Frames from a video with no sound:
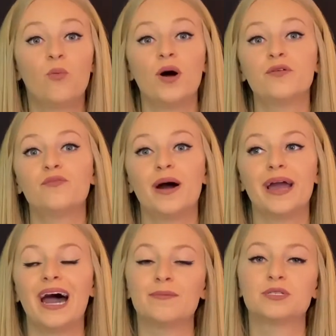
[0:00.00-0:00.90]
one of my
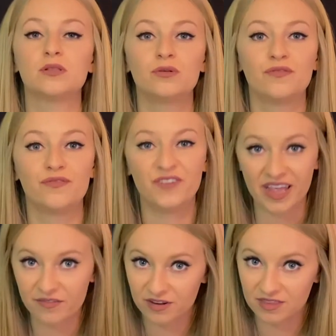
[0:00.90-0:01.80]
absolute
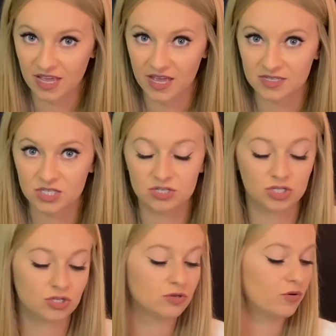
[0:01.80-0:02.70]
favorite things to
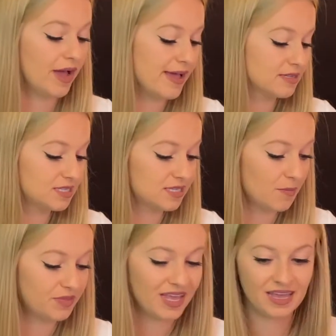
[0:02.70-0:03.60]
do, and
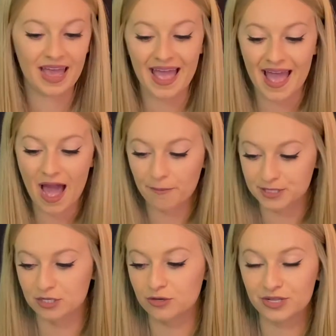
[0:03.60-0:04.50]
something
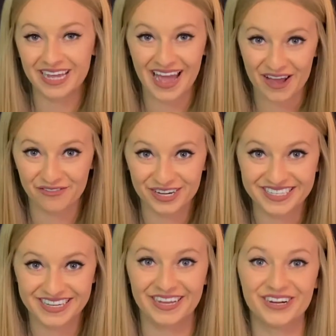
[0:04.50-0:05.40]
absolutely every
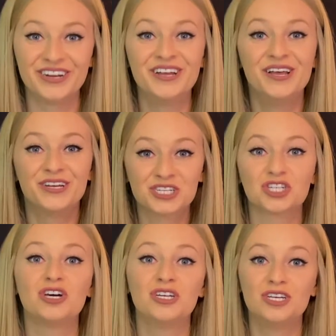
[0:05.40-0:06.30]
singer
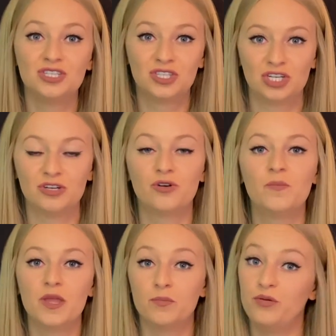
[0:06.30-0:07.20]
should do
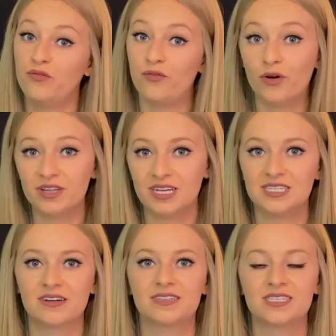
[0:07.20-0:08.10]
before they
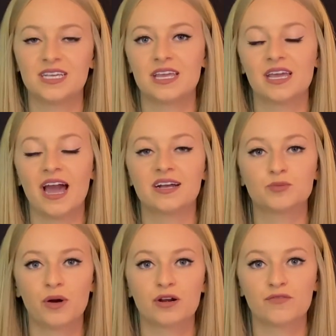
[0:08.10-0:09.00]
start singing as
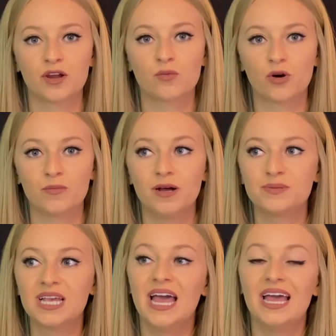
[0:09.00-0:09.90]
part of their
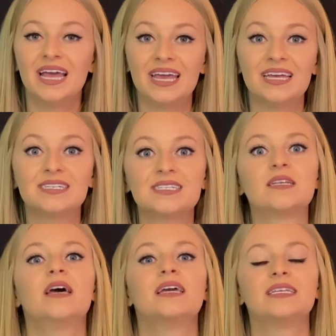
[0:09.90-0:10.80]
warm-ups, is
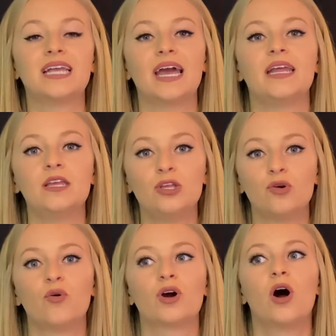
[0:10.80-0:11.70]
getting
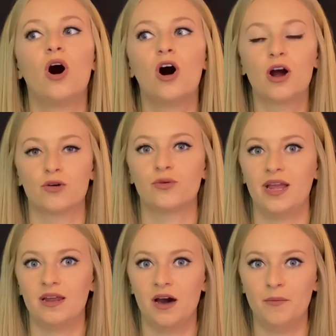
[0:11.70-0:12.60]
your heart
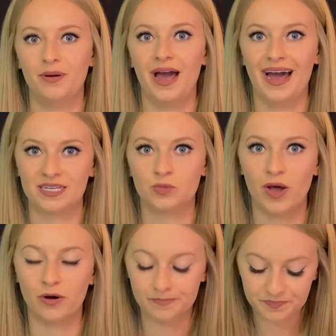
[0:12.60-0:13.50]
rate up as
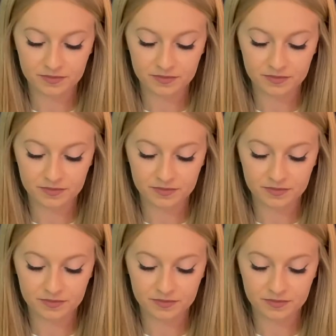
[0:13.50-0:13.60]
well,